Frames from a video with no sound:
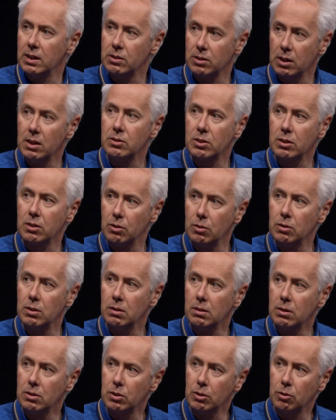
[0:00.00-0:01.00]
it's a
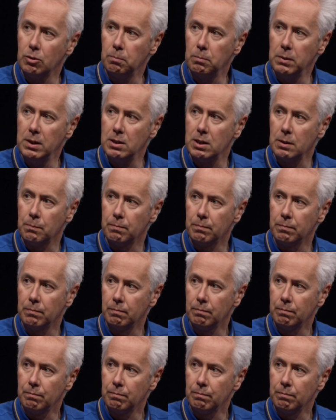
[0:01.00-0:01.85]
good medium.